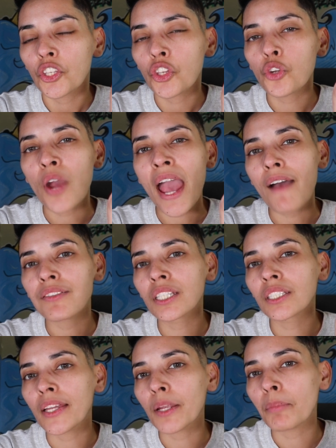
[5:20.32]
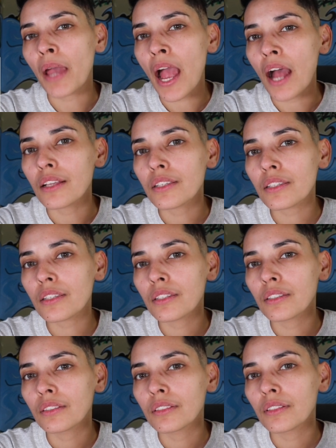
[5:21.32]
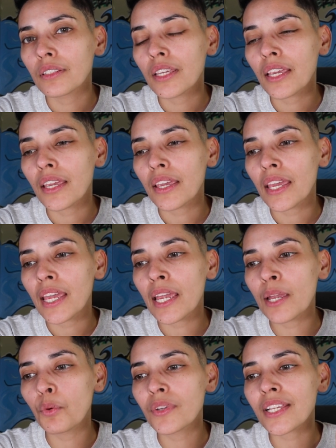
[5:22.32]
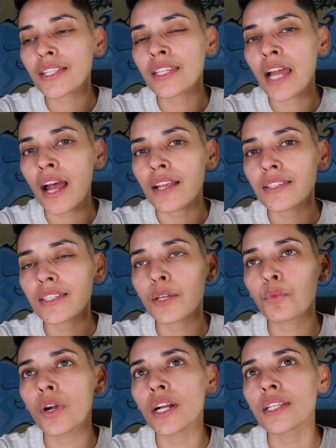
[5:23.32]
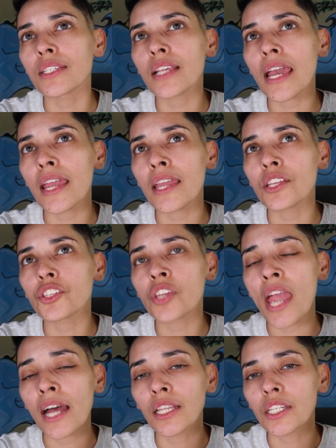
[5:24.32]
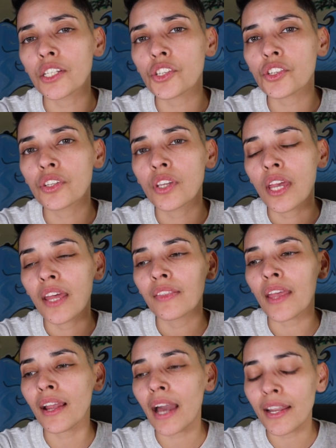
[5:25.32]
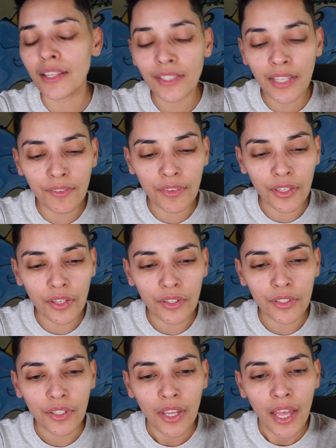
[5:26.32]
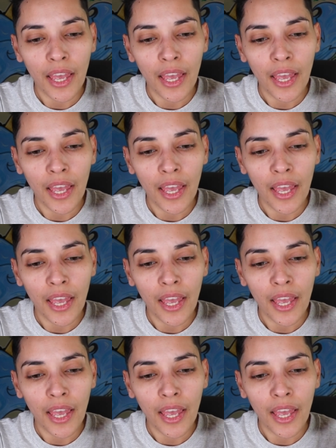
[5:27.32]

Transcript: you have to let it pass. It was a test. It was a challenge that God has given you.